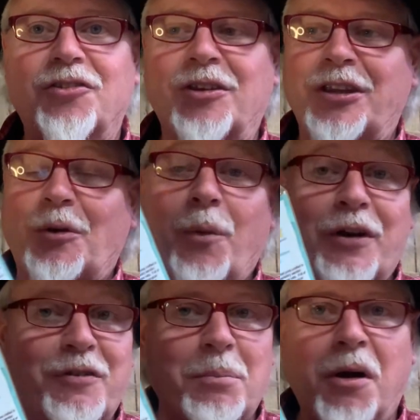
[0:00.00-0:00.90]
what
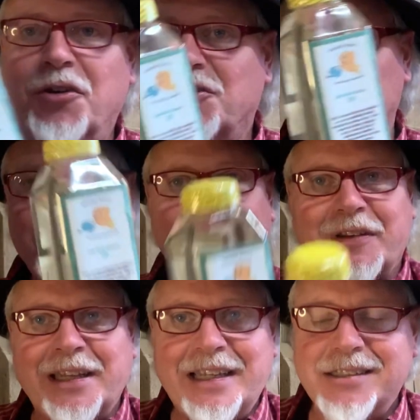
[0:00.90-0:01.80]
if it punctures, what if
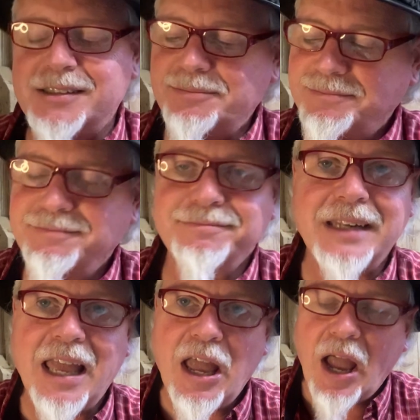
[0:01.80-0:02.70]
it leaks?
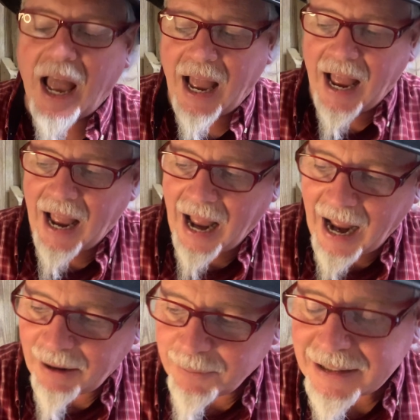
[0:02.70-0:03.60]

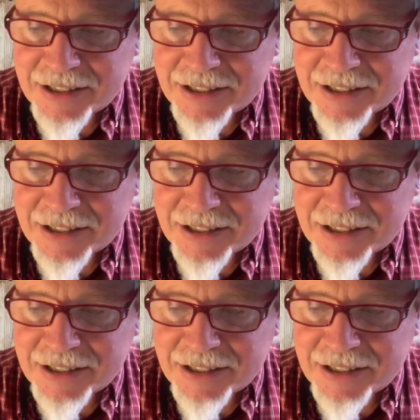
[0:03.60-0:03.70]
I really